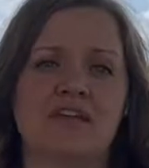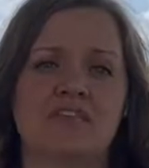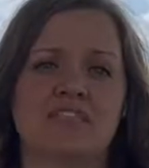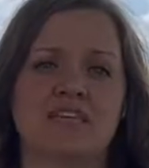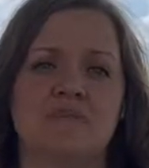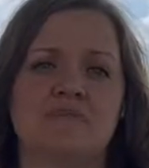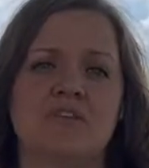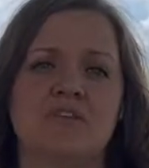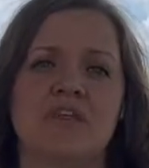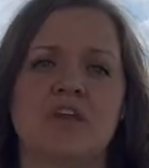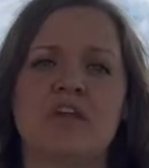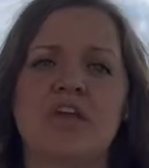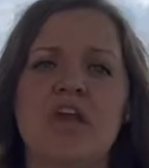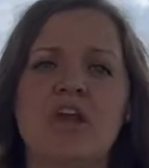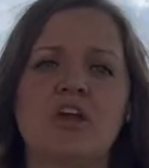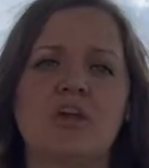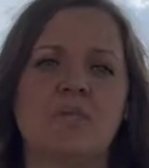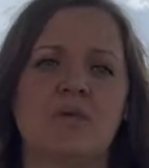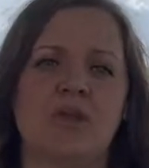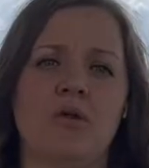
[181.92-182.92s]
team so that care
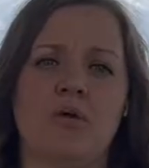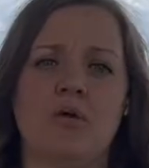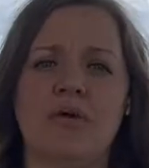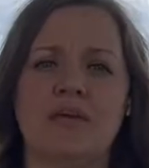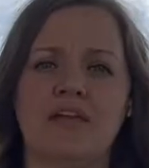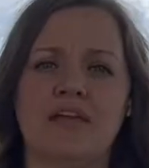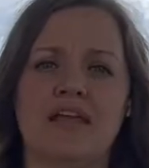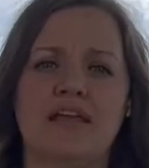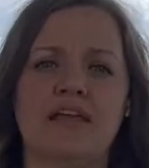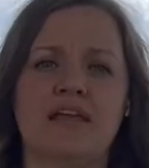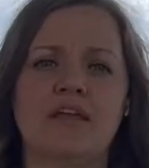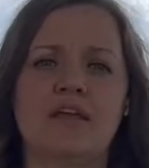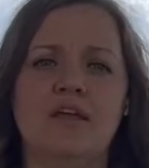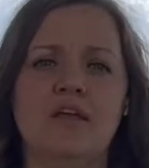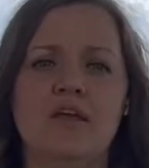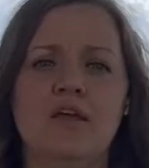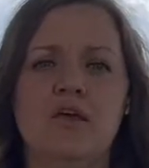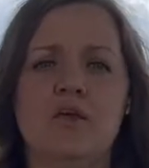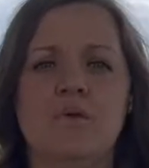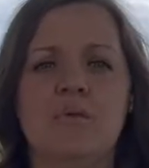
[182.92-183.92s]
can be coordinated.
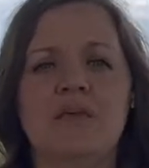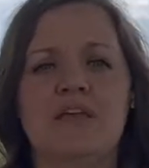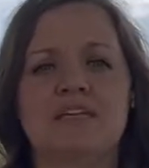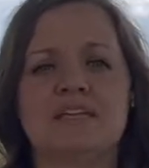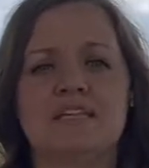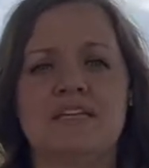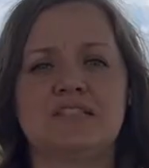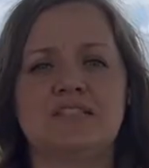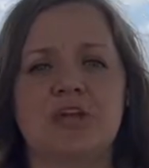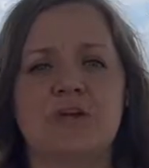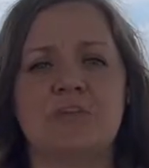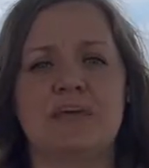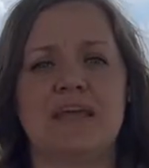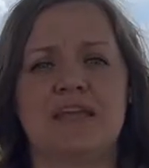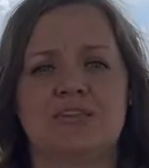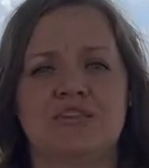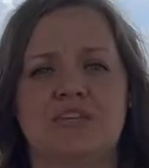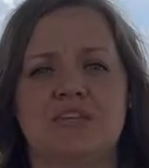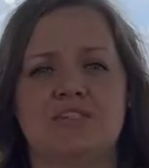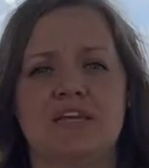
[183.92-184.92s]
We can teach our
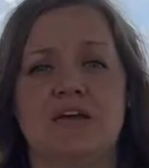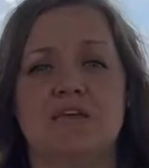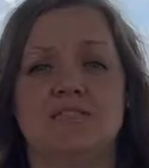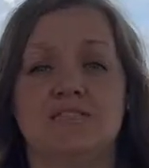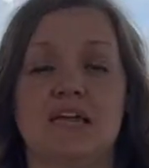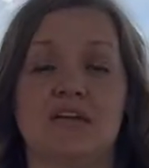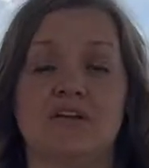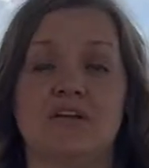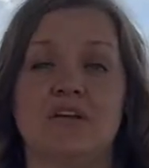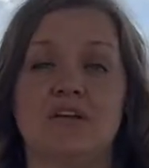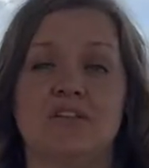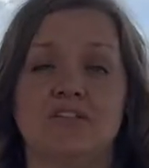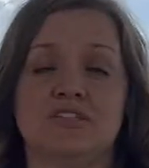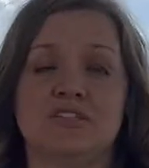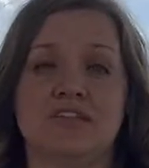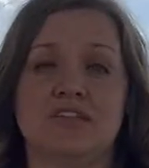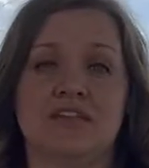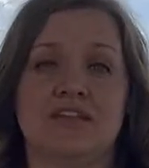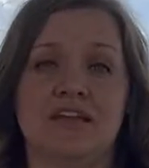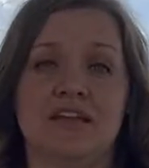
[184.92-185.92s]
patients how
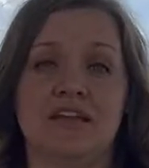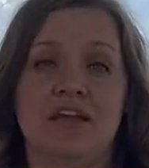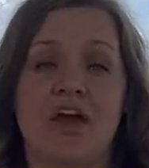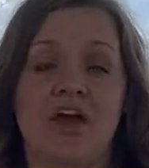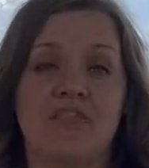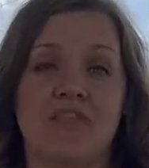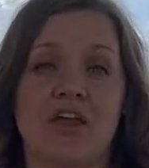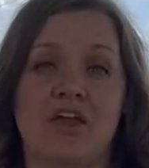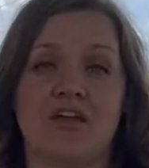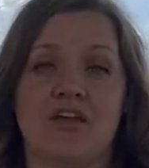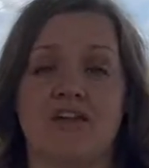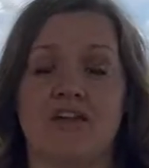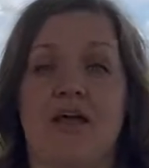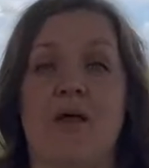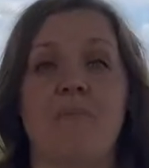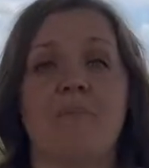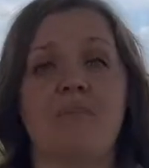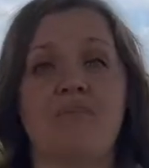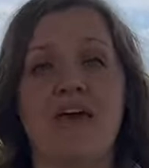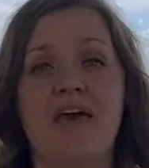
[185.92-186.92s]
technology in healthcare can
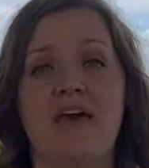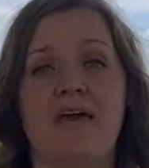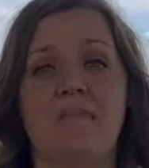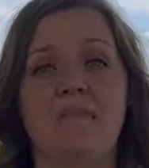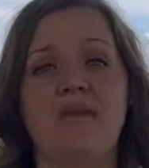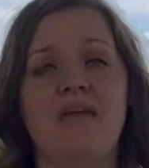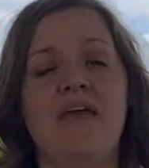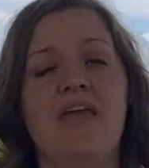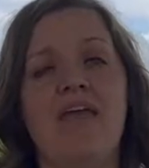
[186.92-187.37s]
help them,